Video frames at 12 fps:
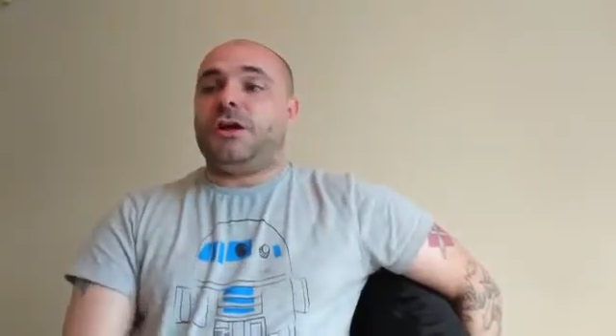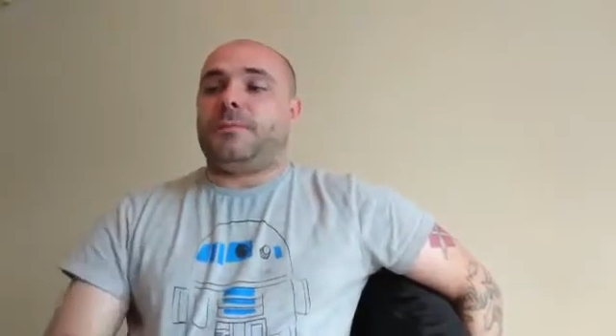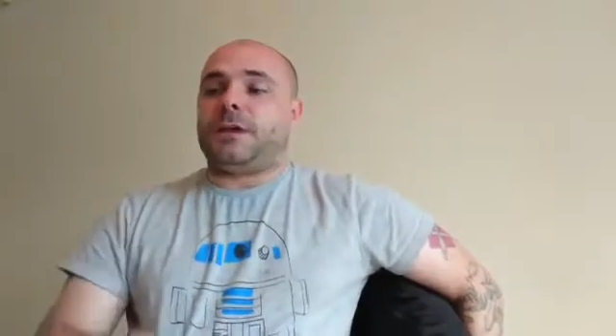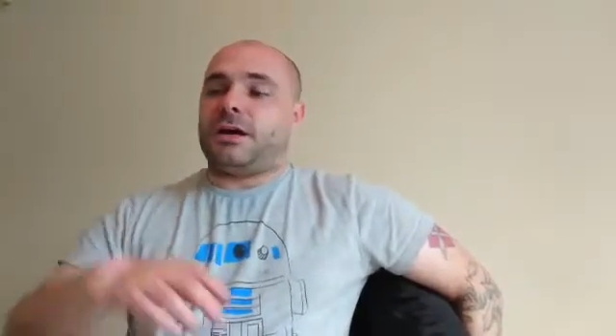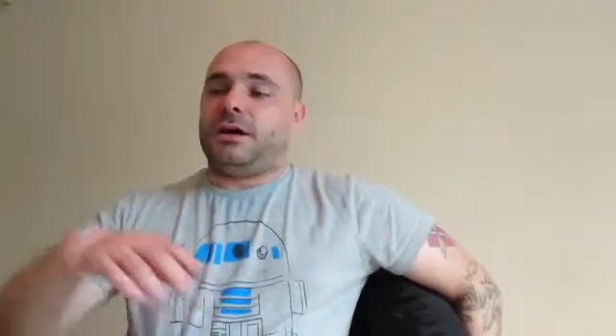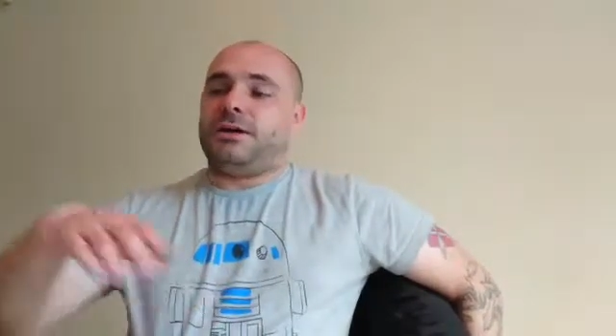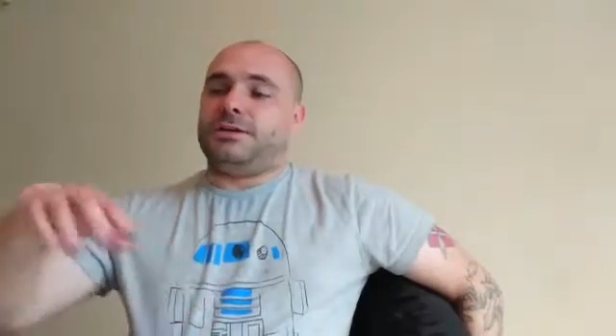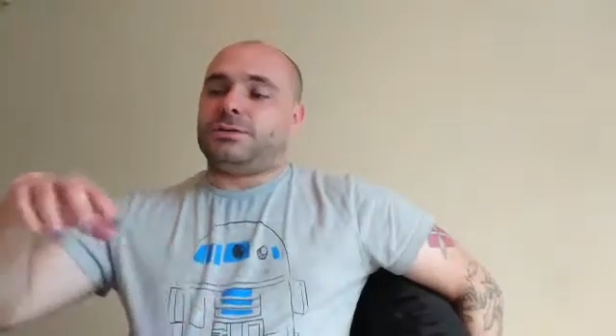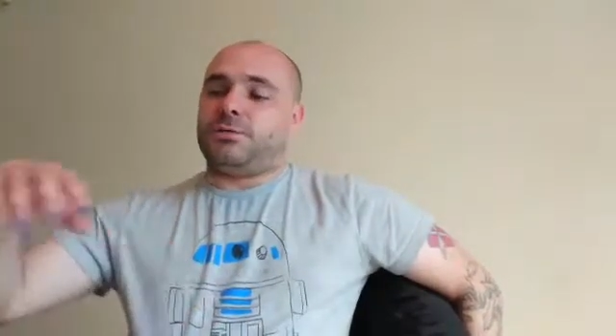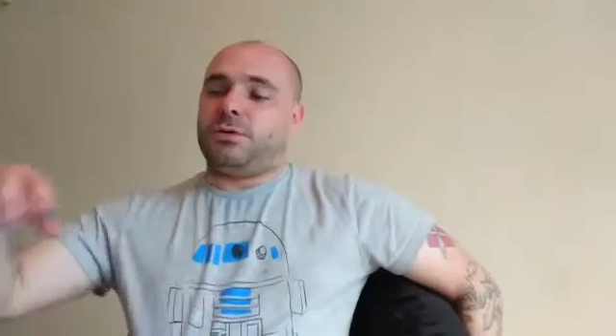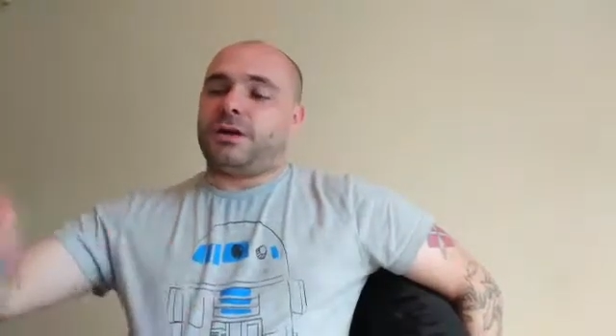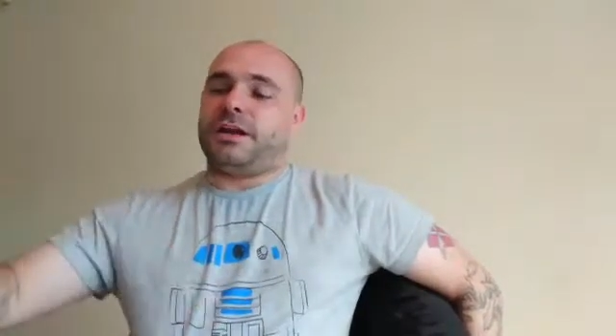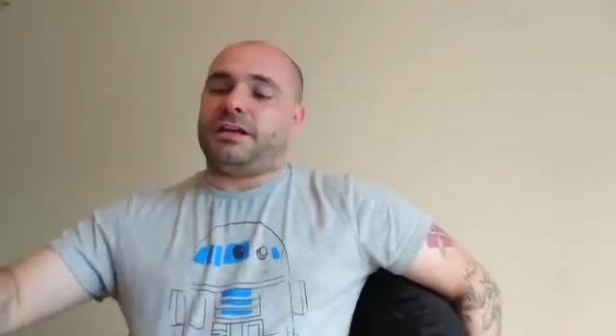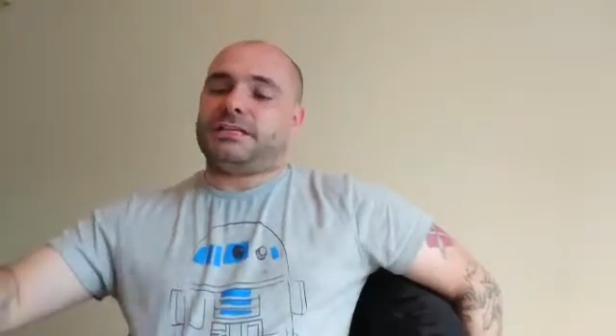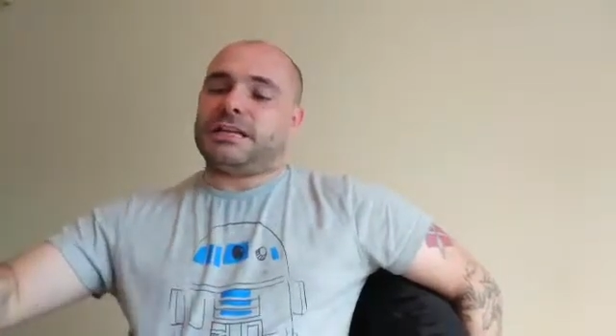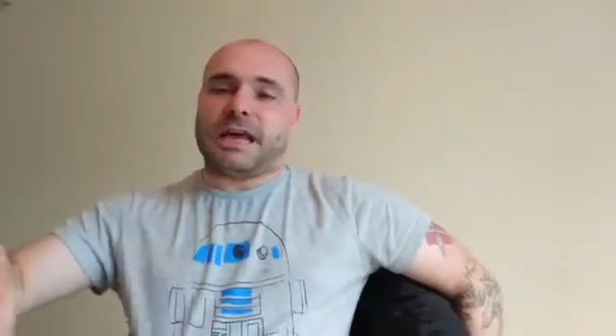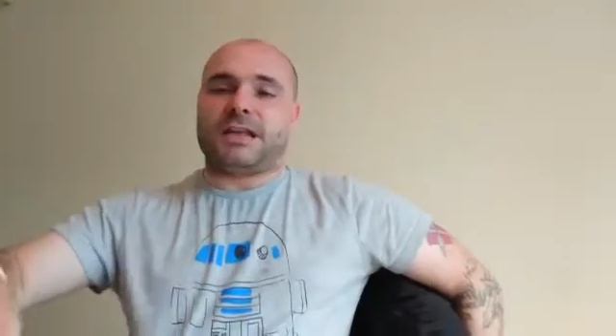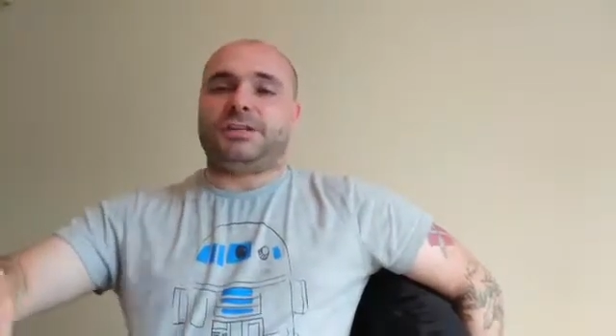because we're going to
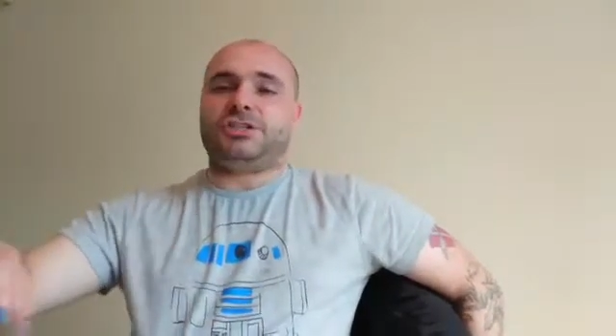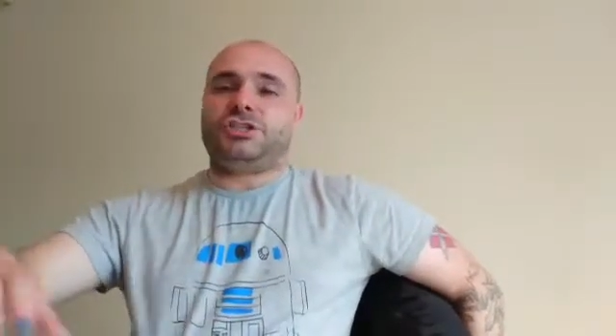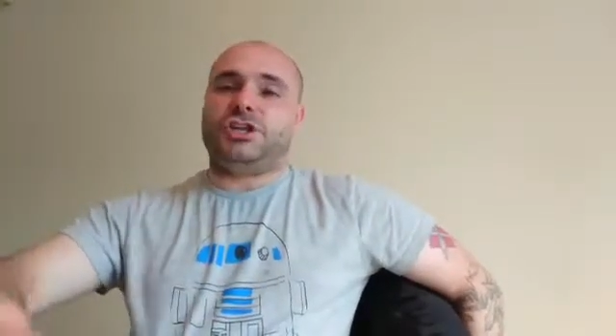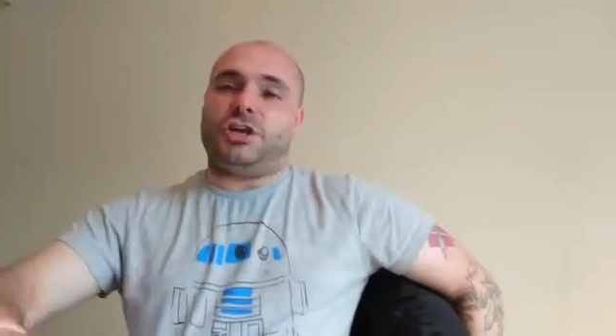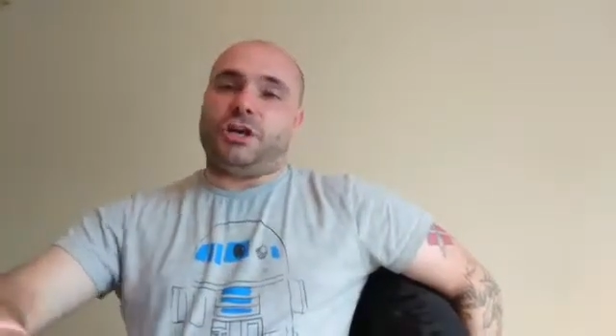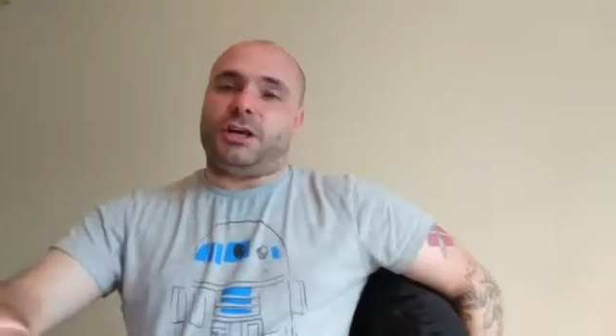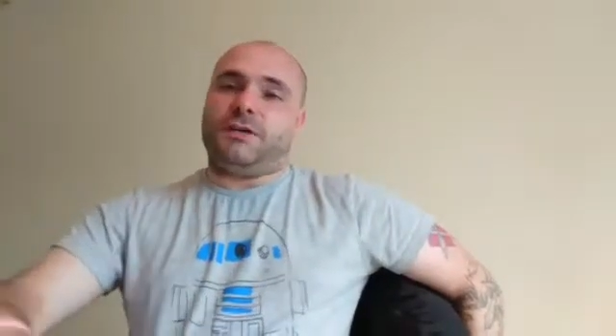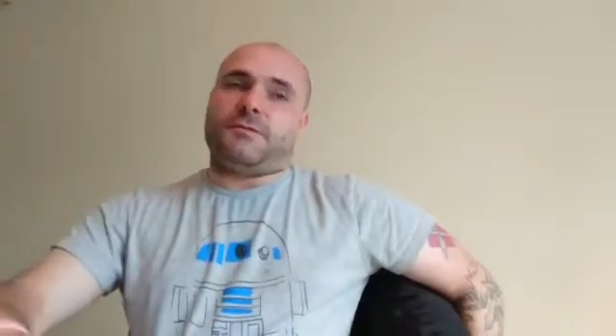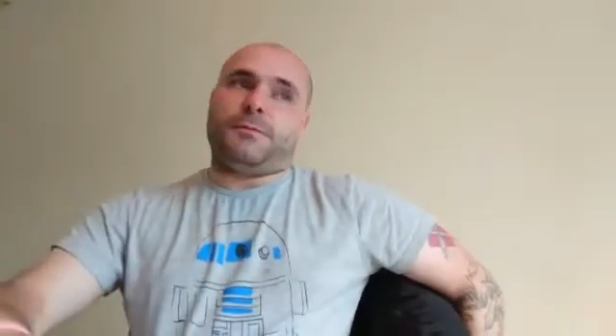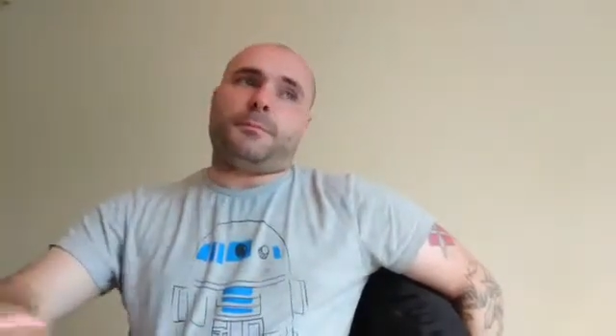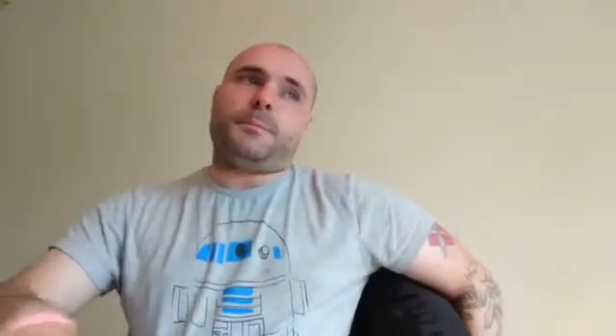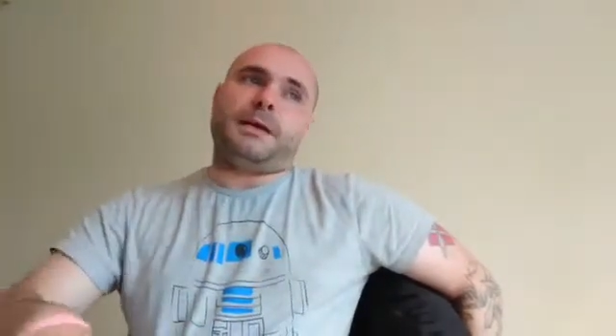see Alan's journey from